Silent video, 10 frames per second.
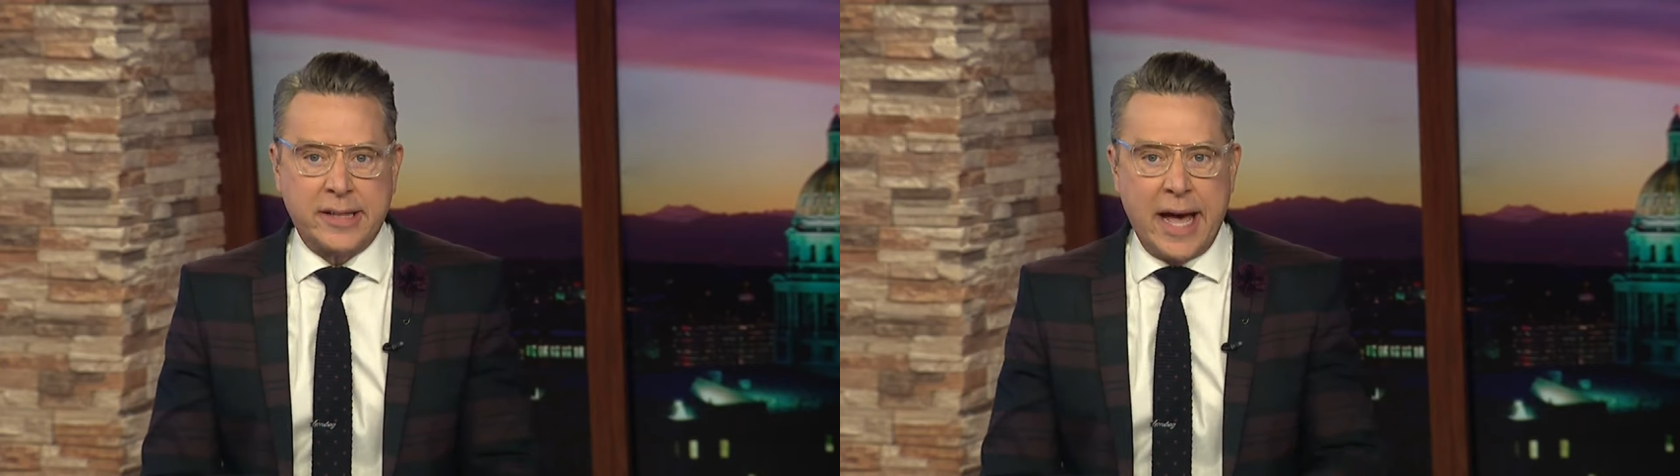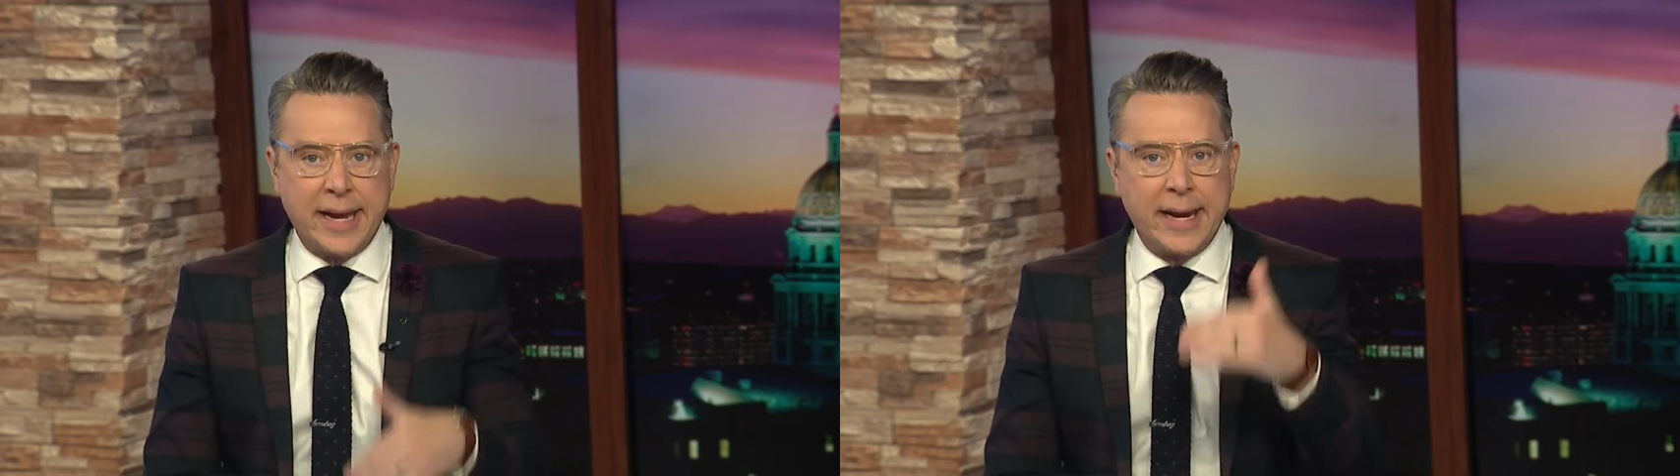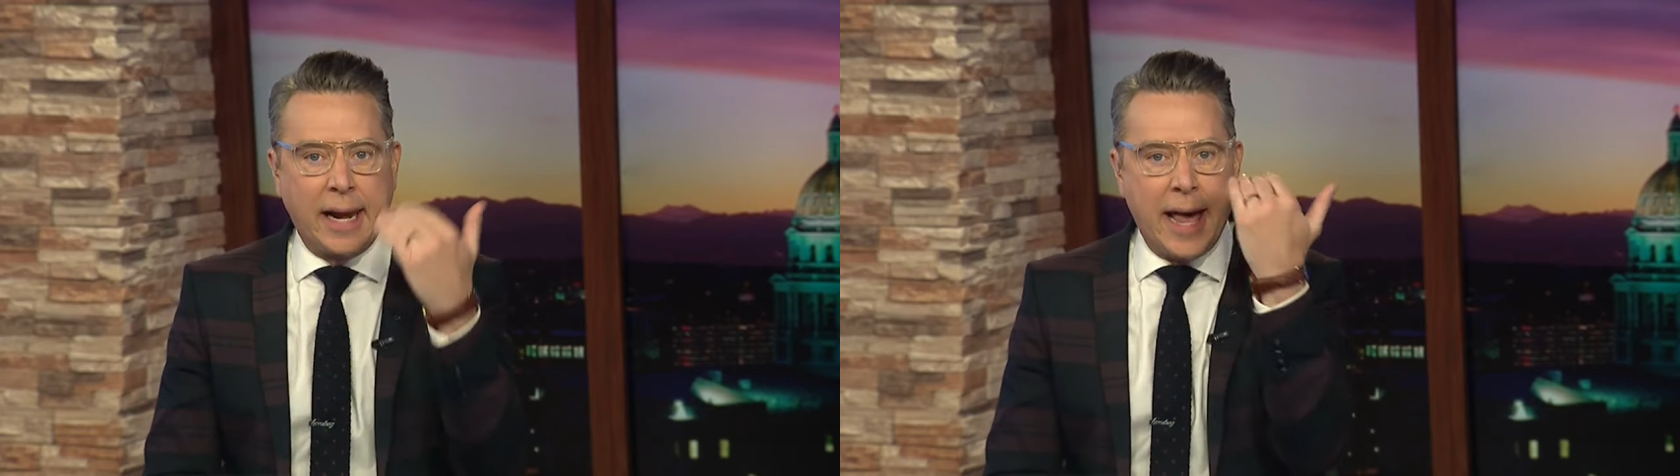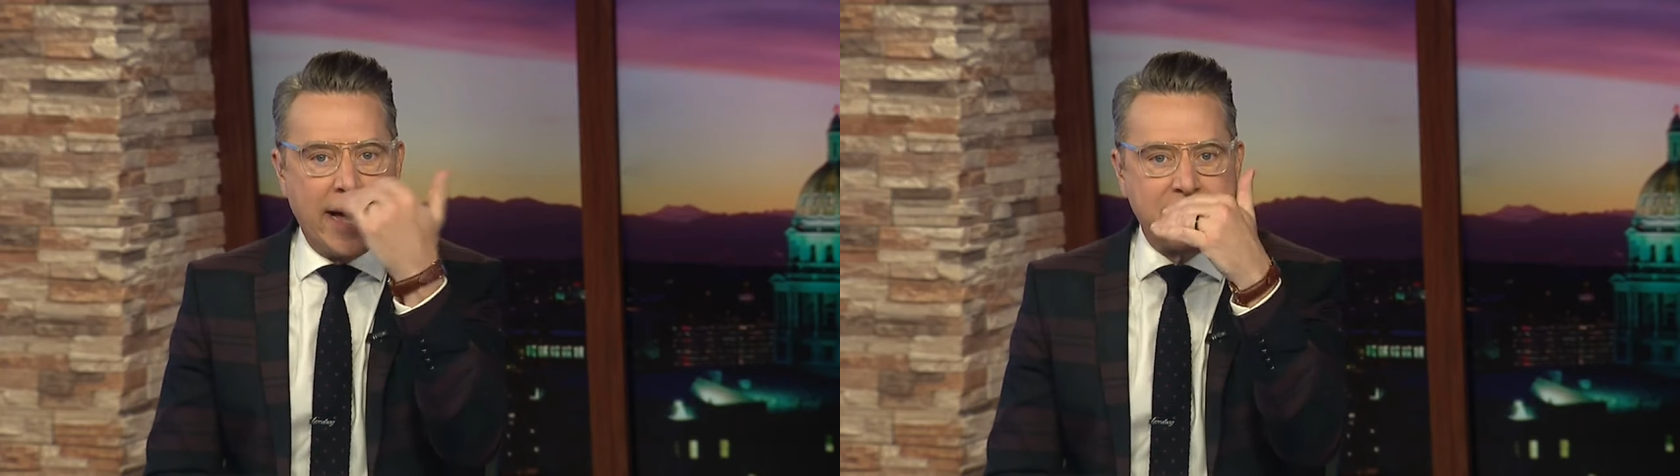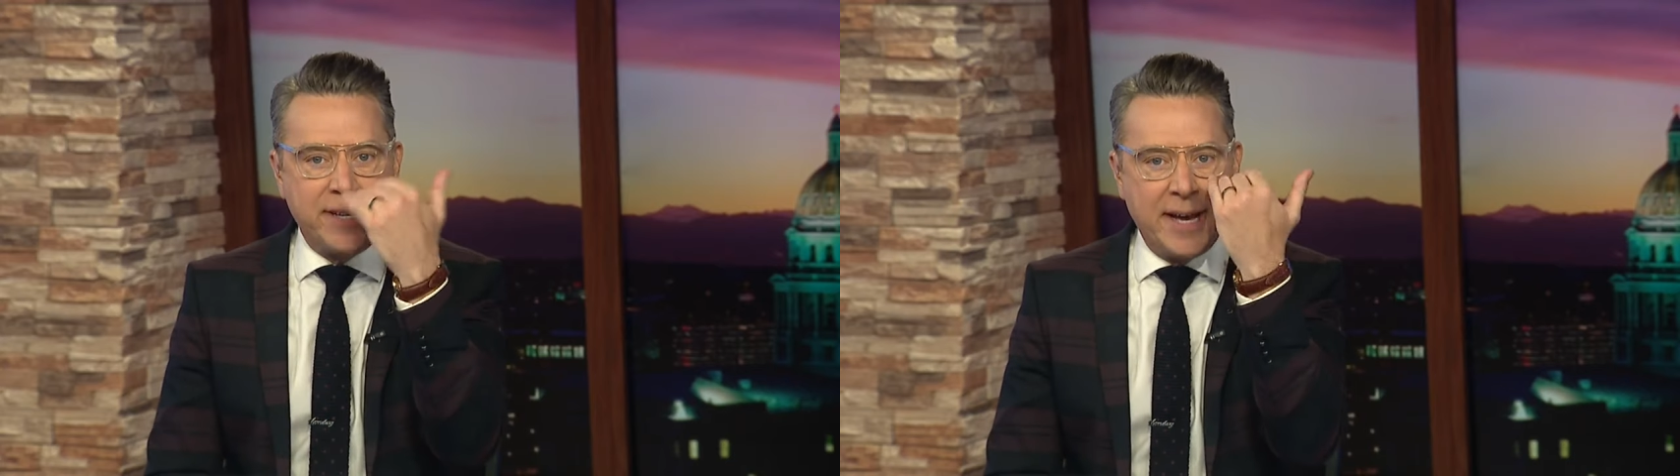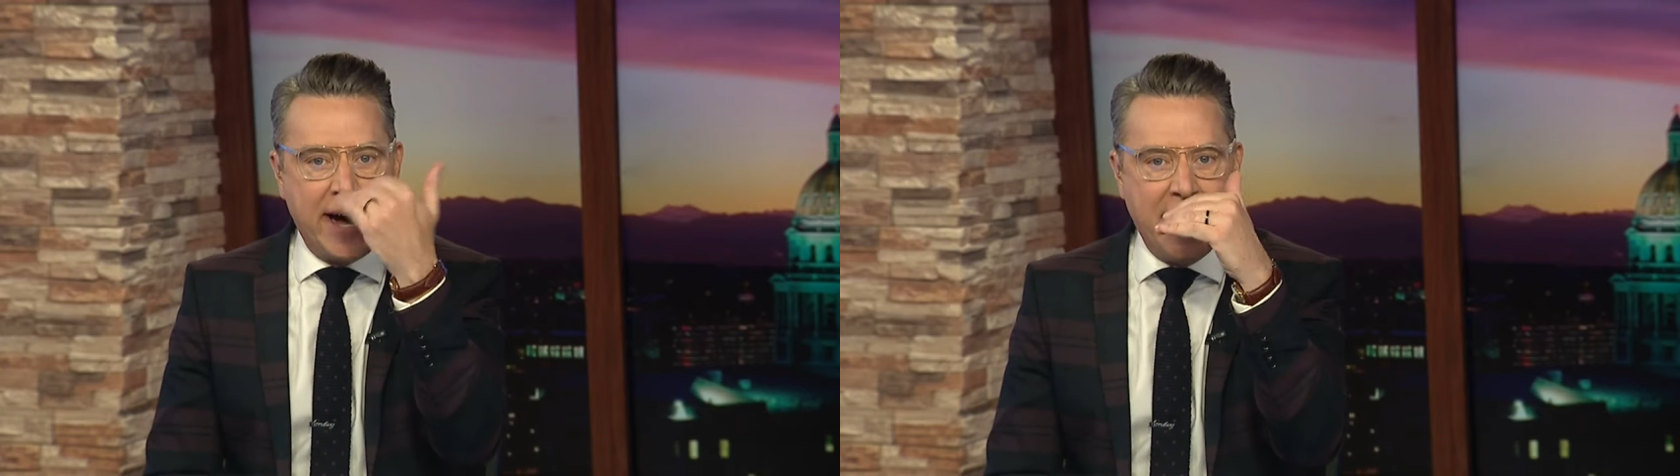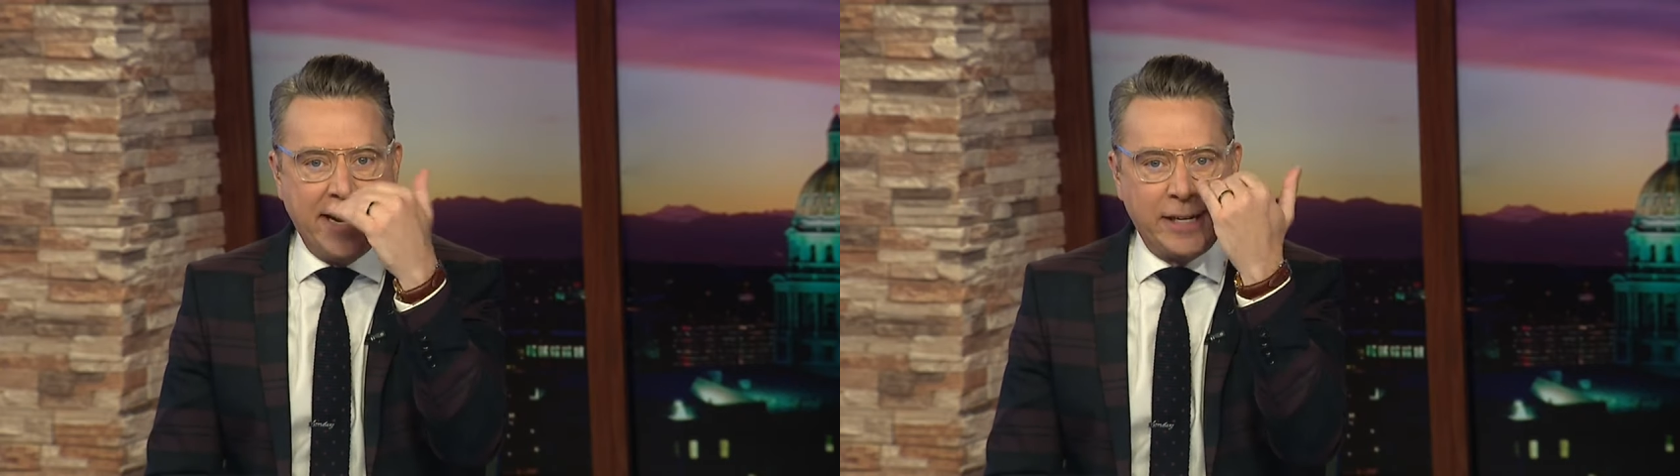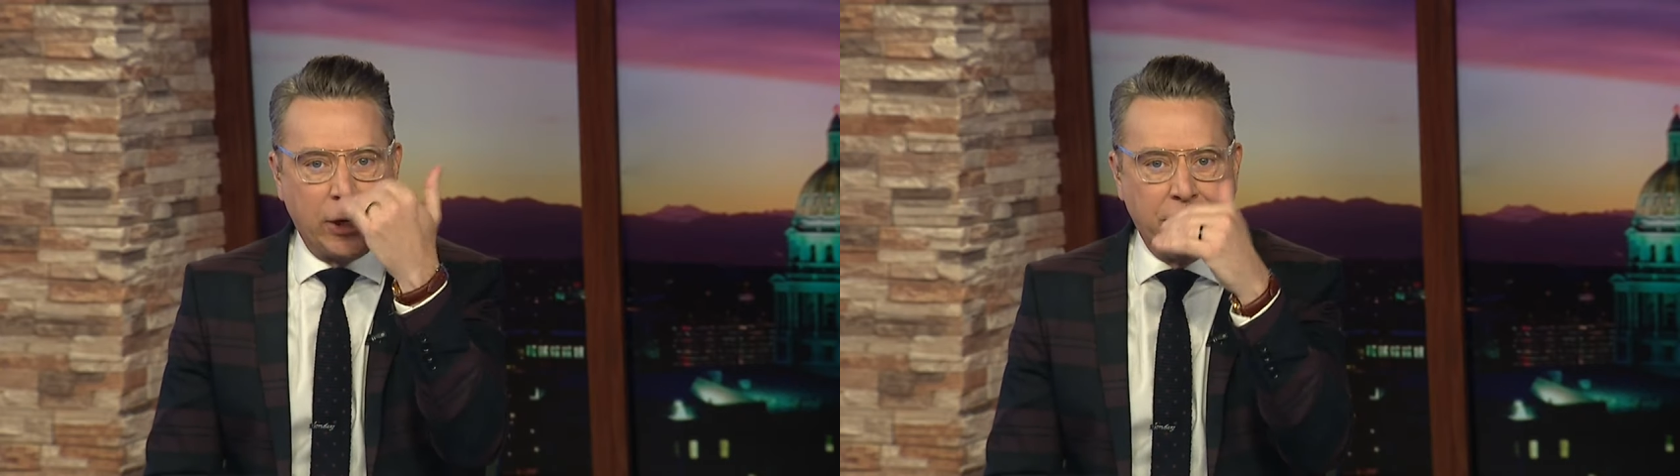get that glassy
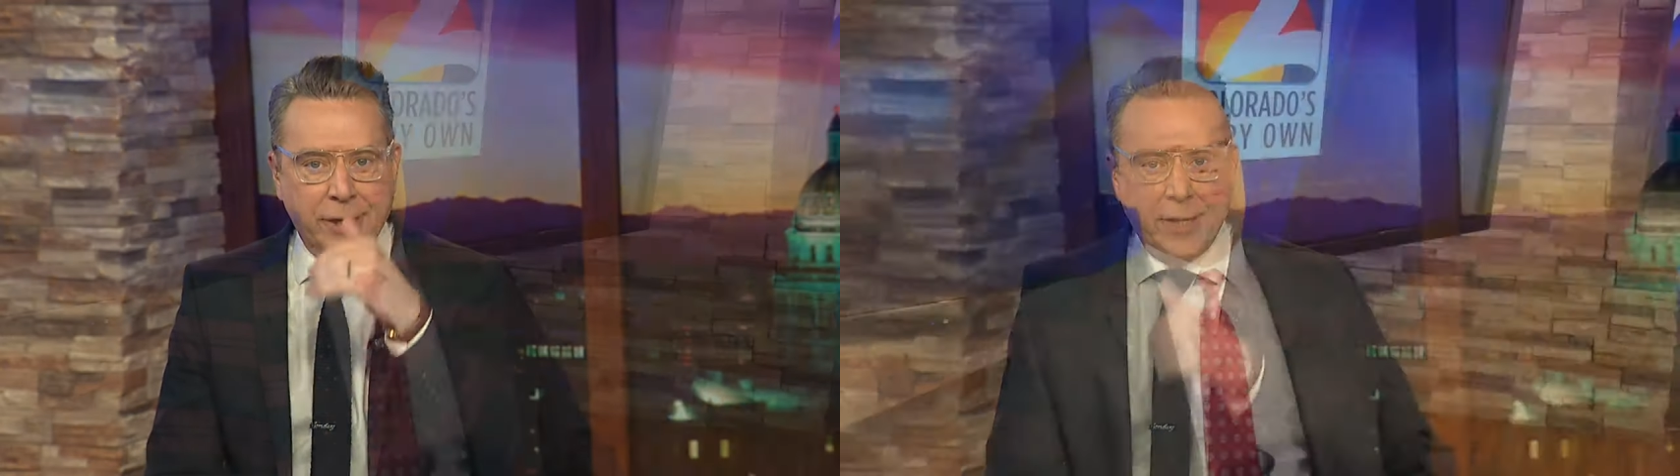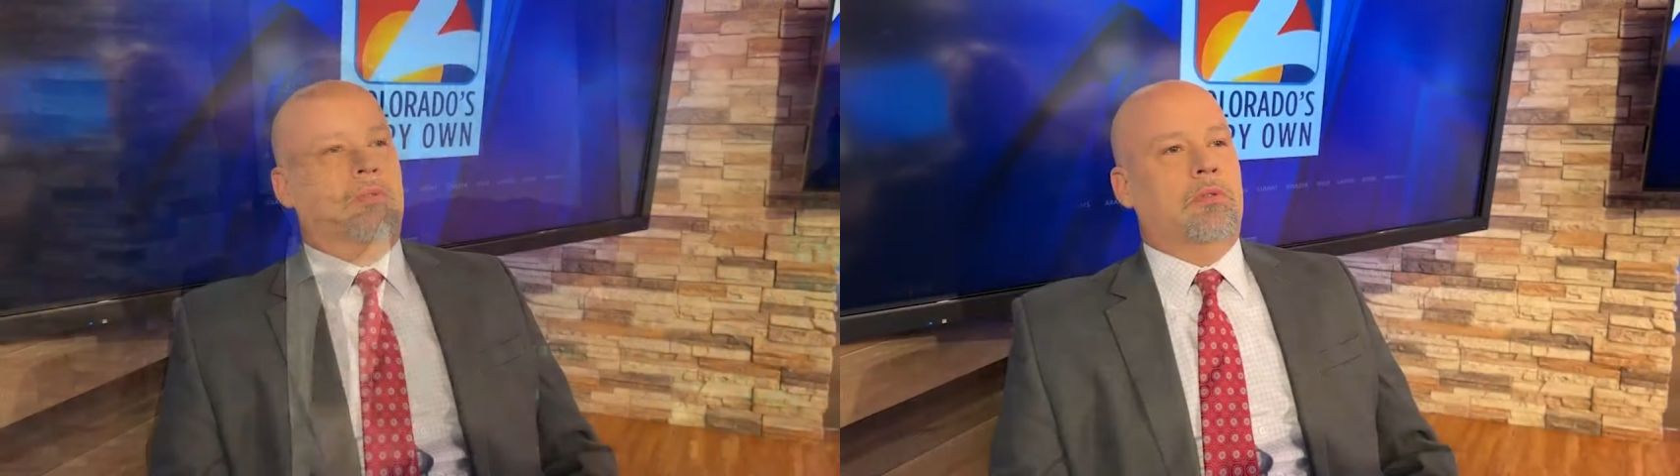eyed look.